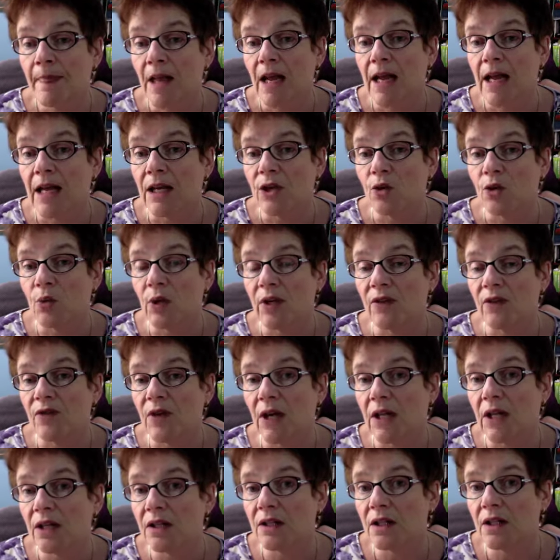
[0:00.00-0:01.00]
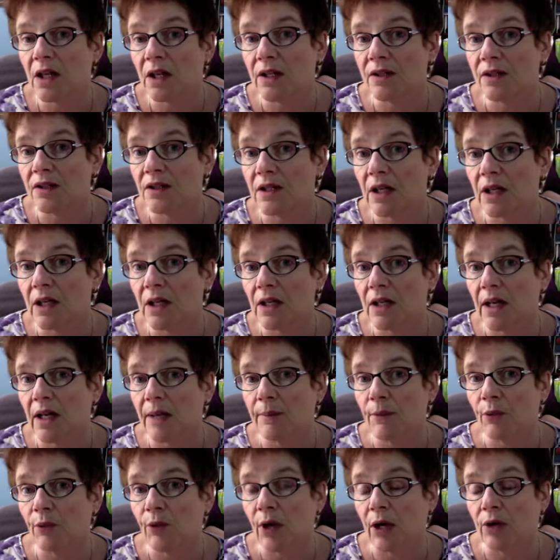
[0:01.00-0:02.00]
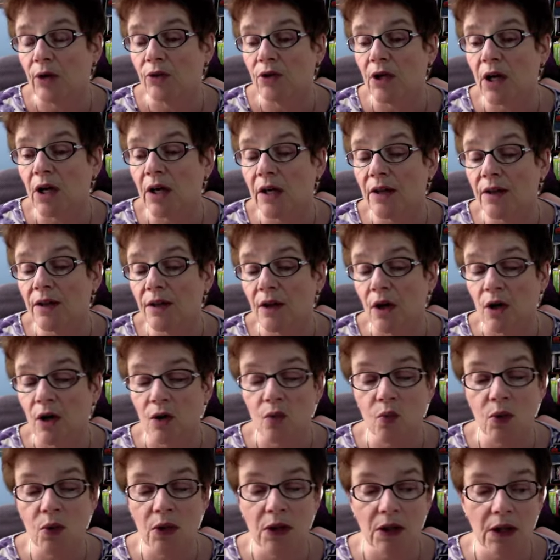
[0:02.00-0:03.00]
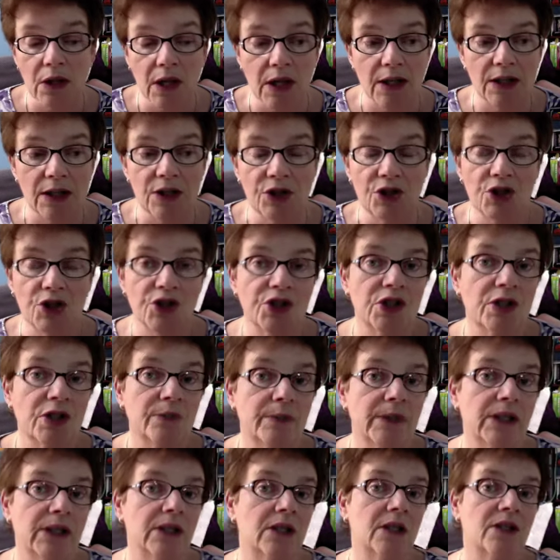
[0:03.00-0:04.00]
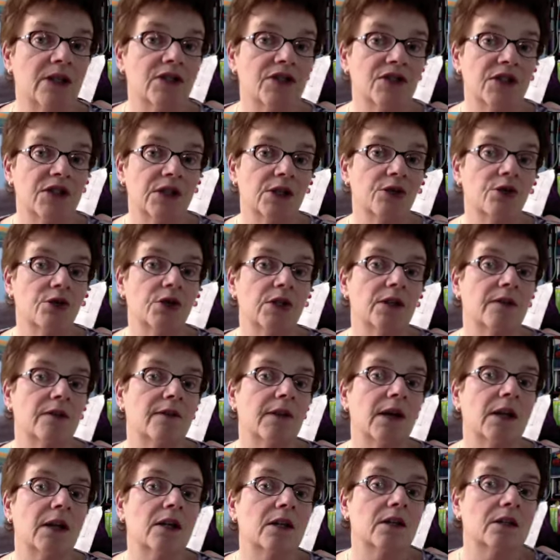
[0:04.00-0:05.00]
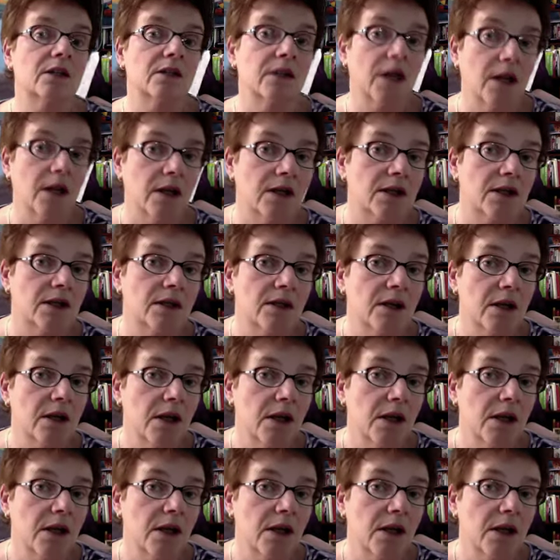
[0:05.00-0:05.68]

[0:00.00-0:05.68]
And when Valentine's Day came around, I thought, well, I'd just be a secret Valentine,